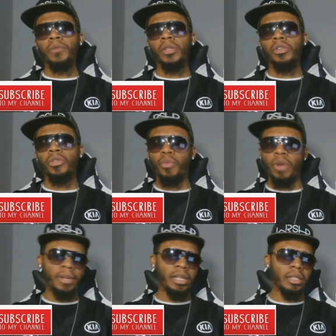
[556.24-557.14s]
to the
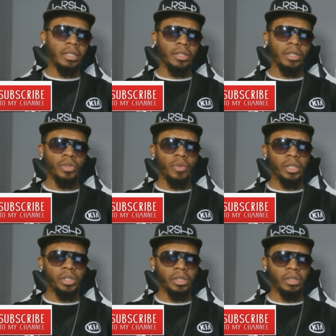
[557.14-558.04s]
remedy to this
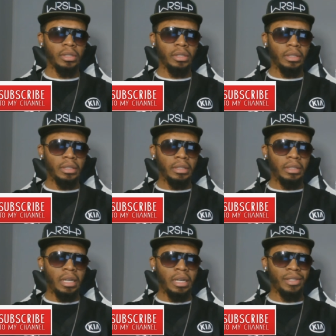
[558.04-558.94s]
situation.
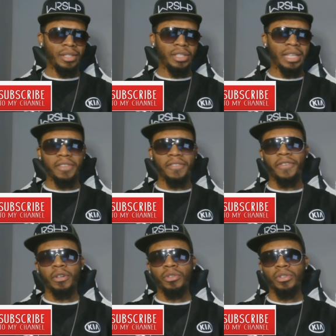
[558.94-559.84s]
Uh, this is not the
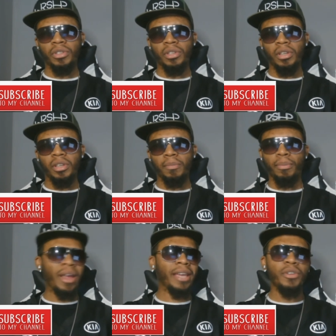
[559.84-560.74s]
first
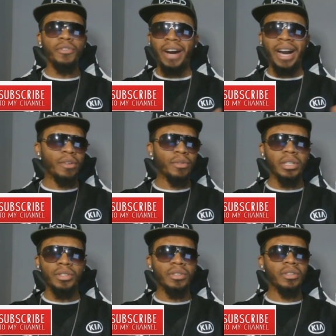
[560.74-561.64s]
brand new
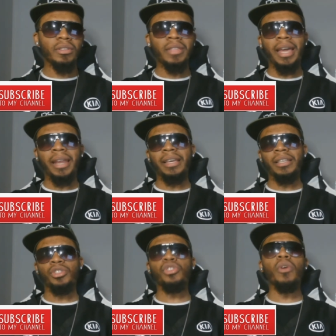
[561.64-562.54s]
virus that
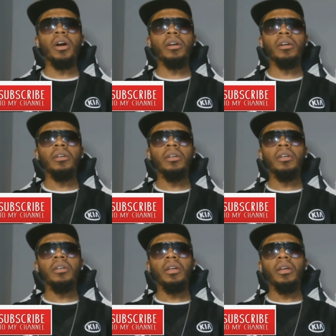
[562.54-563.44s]
has struck.
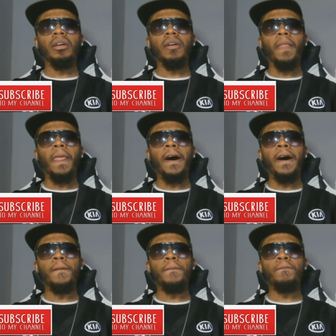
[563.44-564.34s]

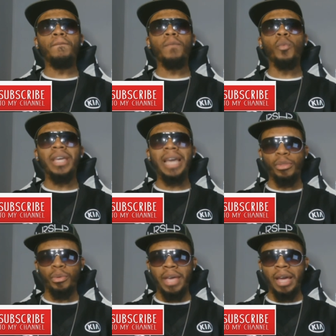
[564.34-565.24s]
Um, we got
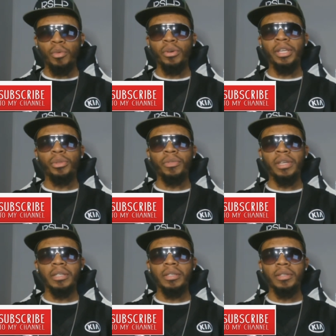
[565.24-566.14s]
through that. We'll get through
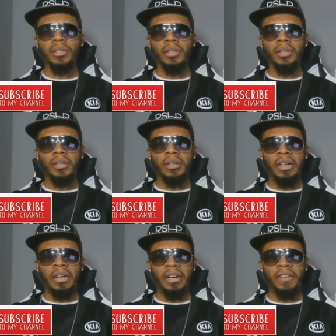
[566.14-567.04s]
this.
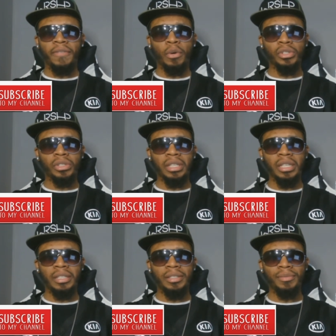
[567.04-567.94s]
Uh,
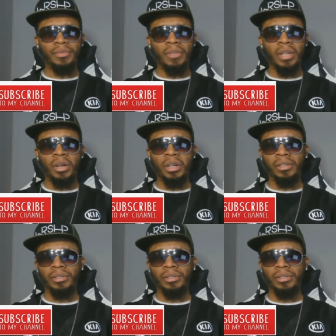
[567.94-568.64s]
unfortunately, there